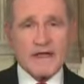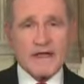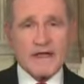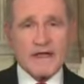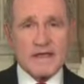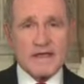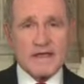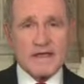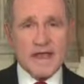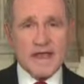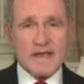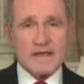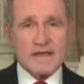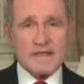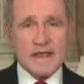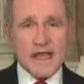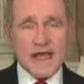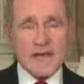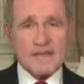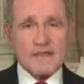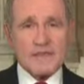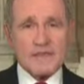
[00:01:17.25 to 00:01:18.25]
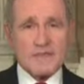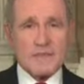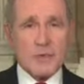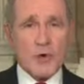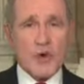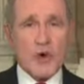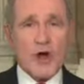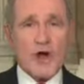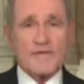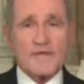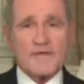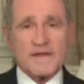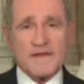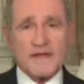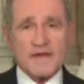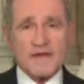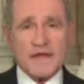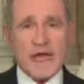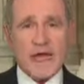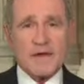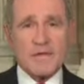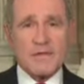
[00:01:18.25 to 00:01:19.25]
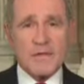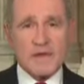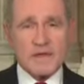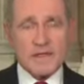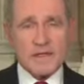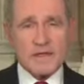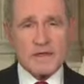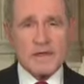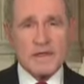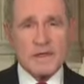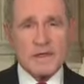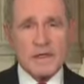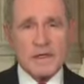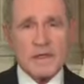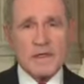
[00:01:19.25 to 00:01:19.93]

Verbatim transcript: And that happens more often than not when you,